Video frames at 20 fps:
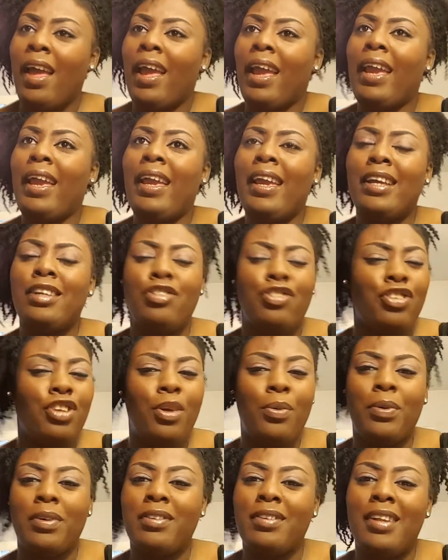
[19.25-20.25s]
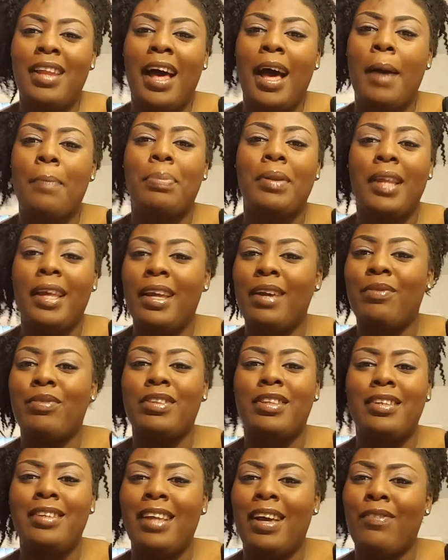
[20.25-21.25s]
And she was not playing with
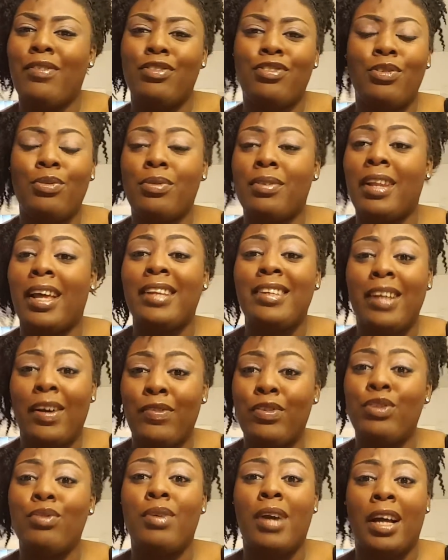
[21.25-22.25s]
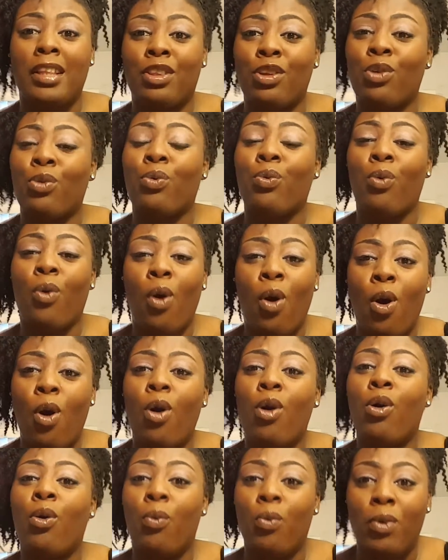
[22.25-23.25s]
the devil. She was like, "Devil, you got the
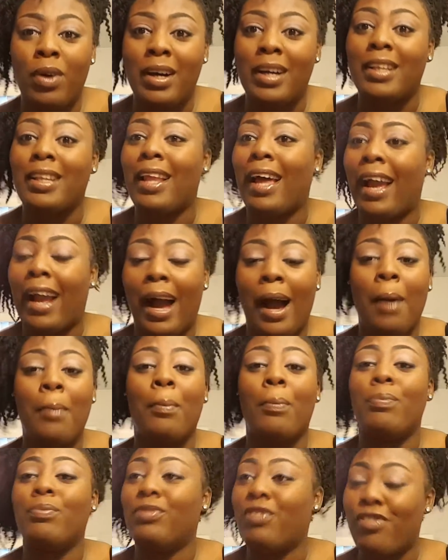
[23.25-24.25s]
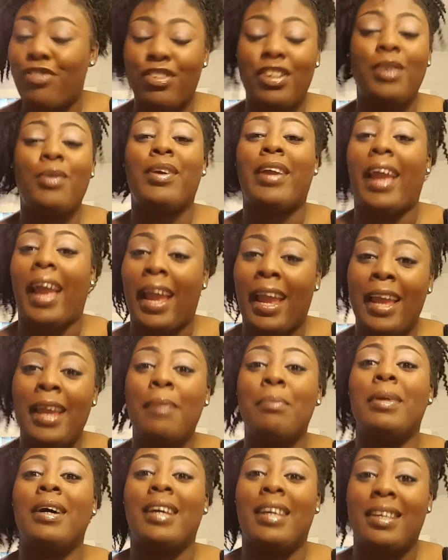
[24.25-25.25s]
wrong one." Like, she
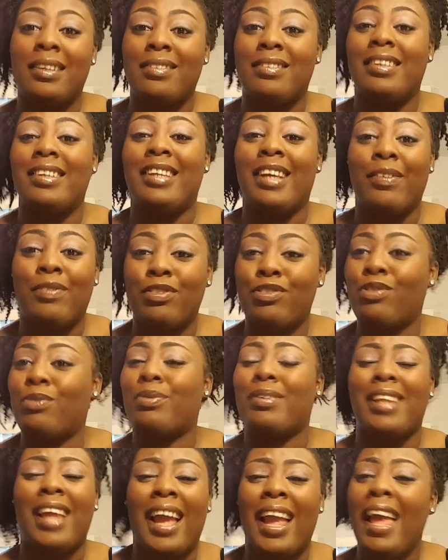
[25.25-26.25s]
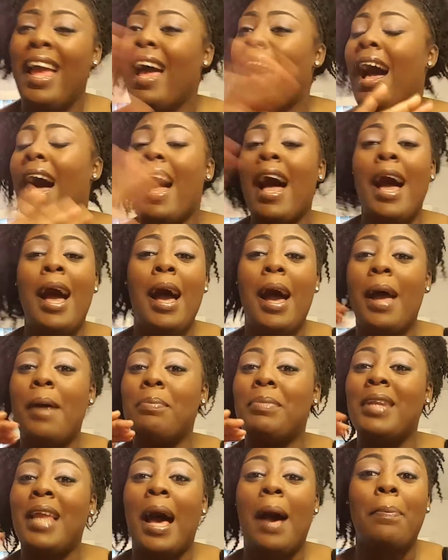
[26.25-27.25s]
came against the devil. She was like, "I
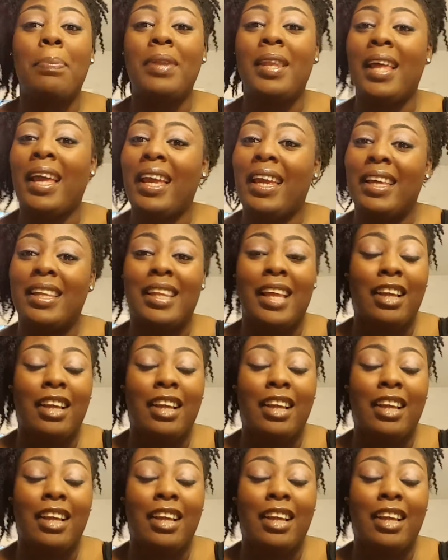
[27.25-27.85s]
am not playing."